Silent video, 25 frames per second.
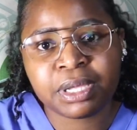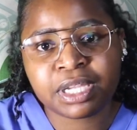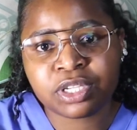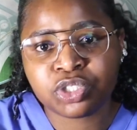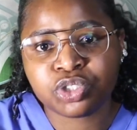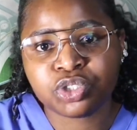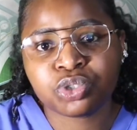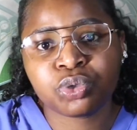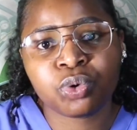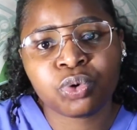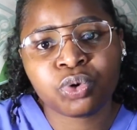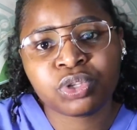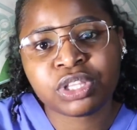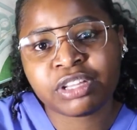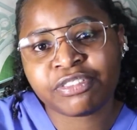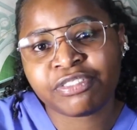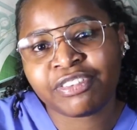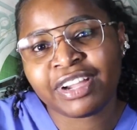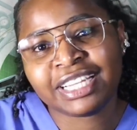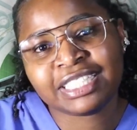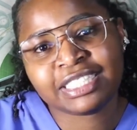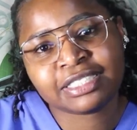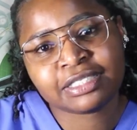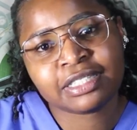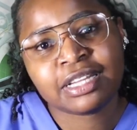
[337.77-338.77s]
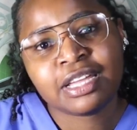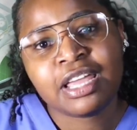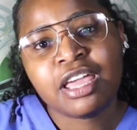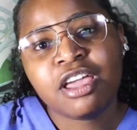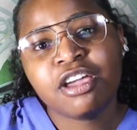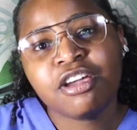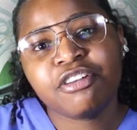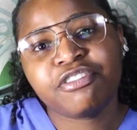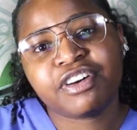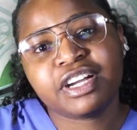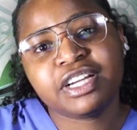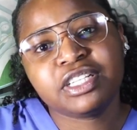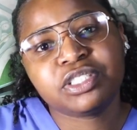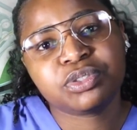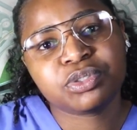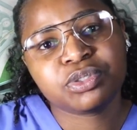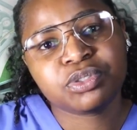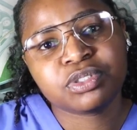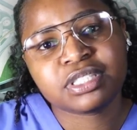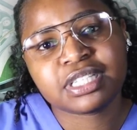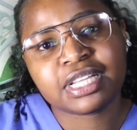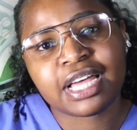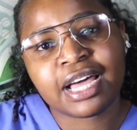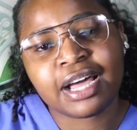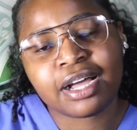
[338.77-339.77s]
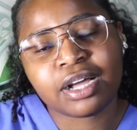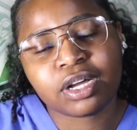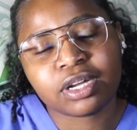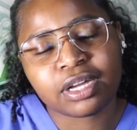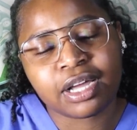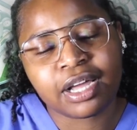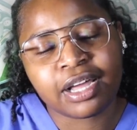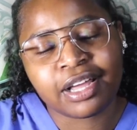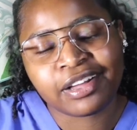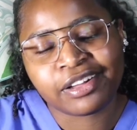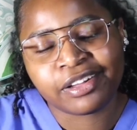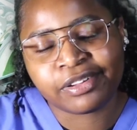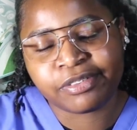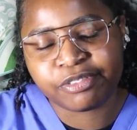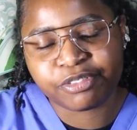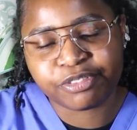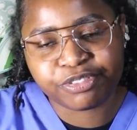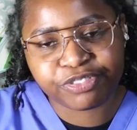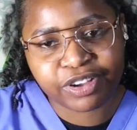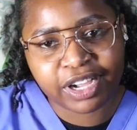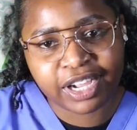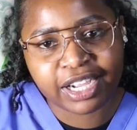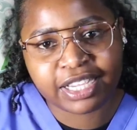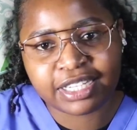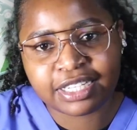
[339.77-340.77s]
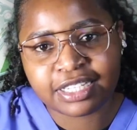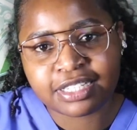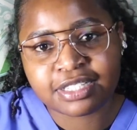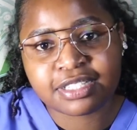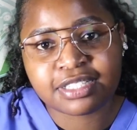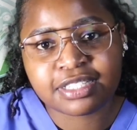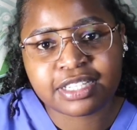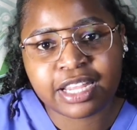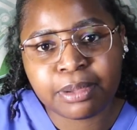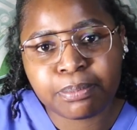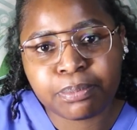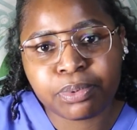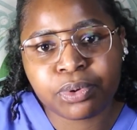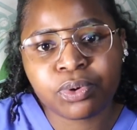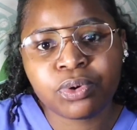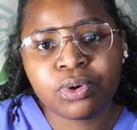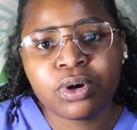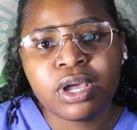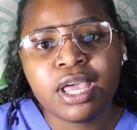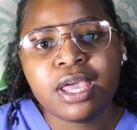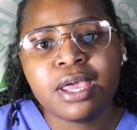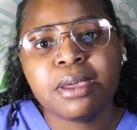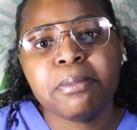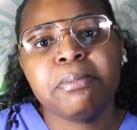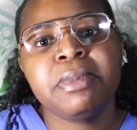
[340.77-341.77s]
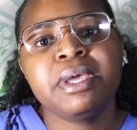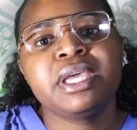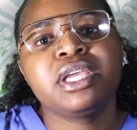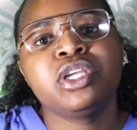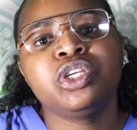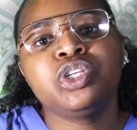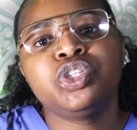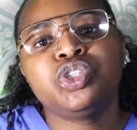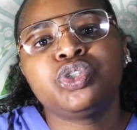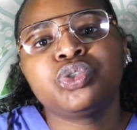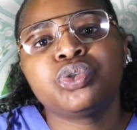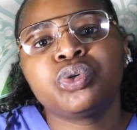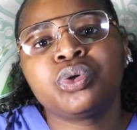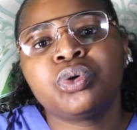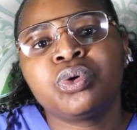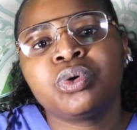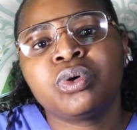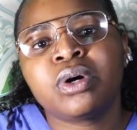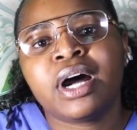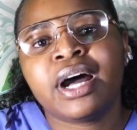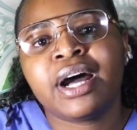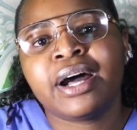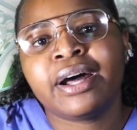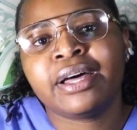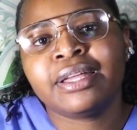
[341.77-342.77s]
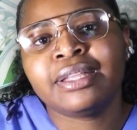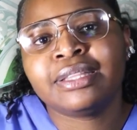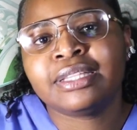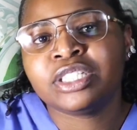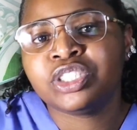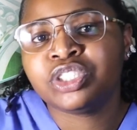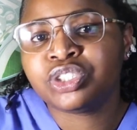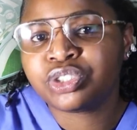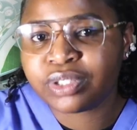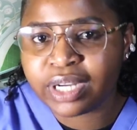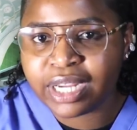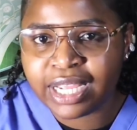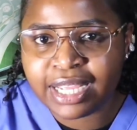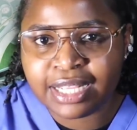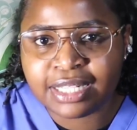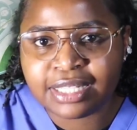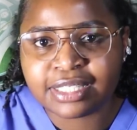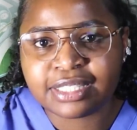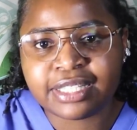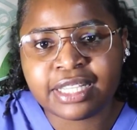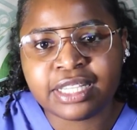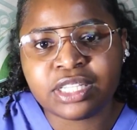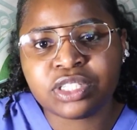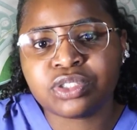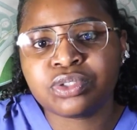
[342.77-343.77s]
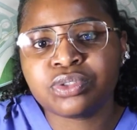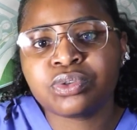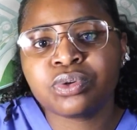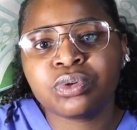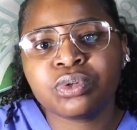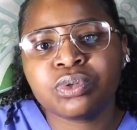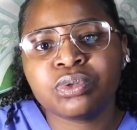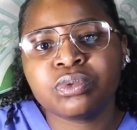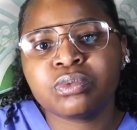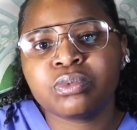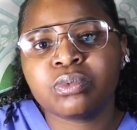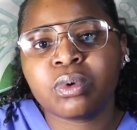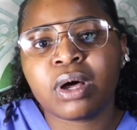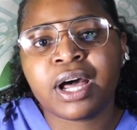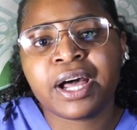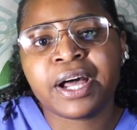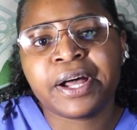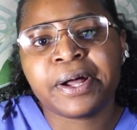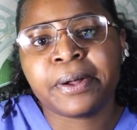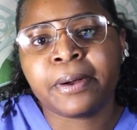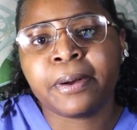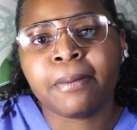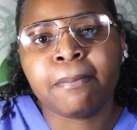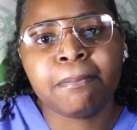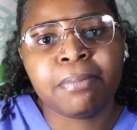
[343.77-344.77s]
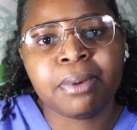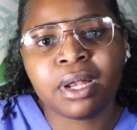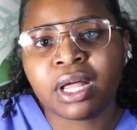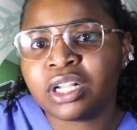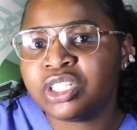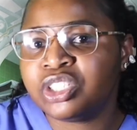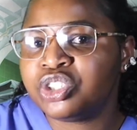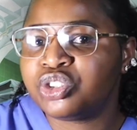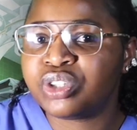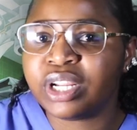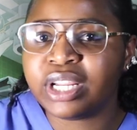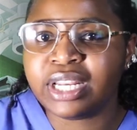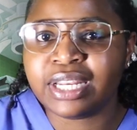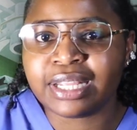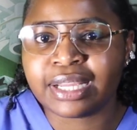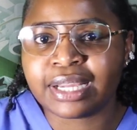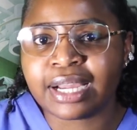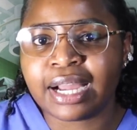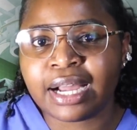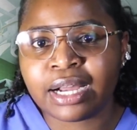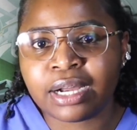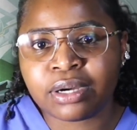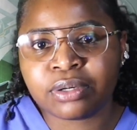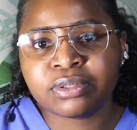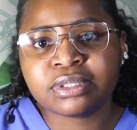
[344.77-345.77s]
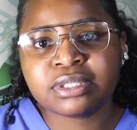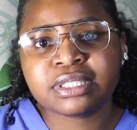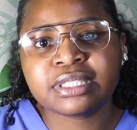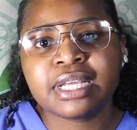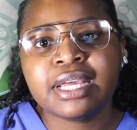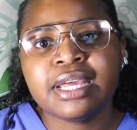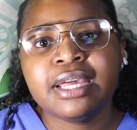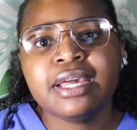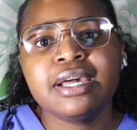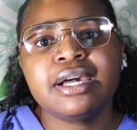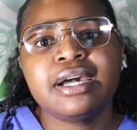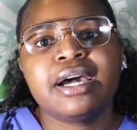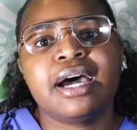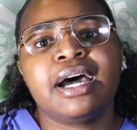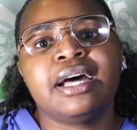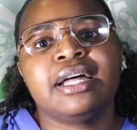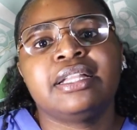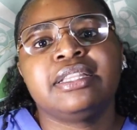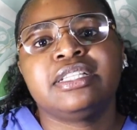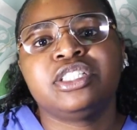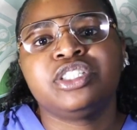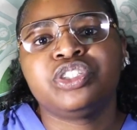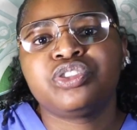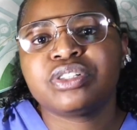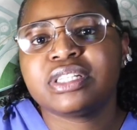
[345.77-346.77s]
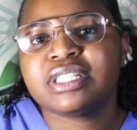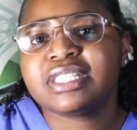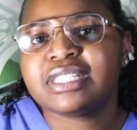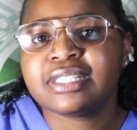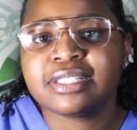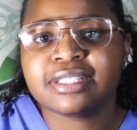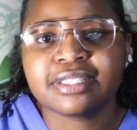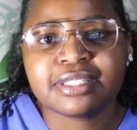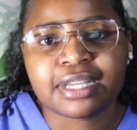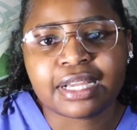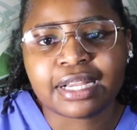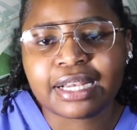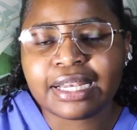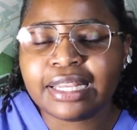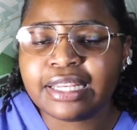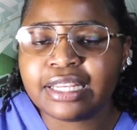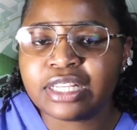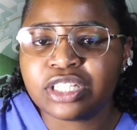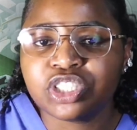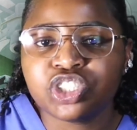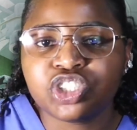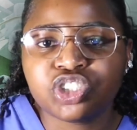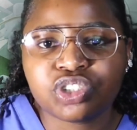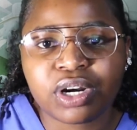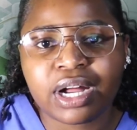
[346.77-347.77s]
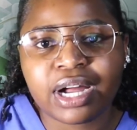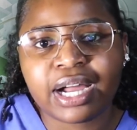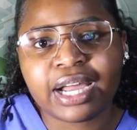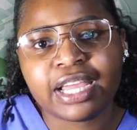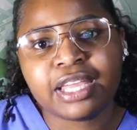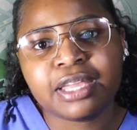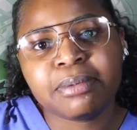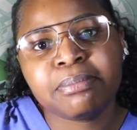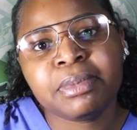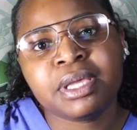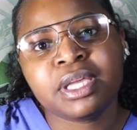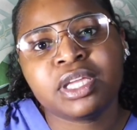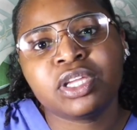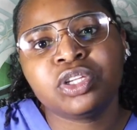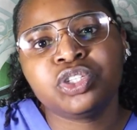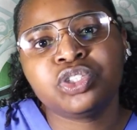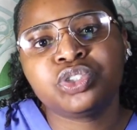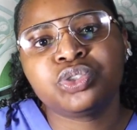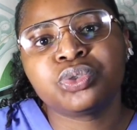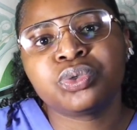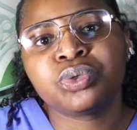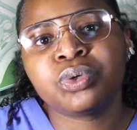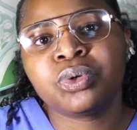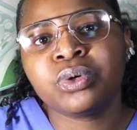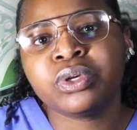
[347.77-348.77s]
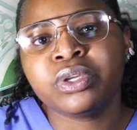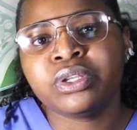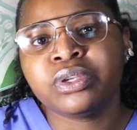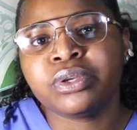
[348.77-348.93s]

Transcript: sure all the vitals are fine and stable, making sure the drains, there is no blood draining out, and the dressings are clean and dry, making sure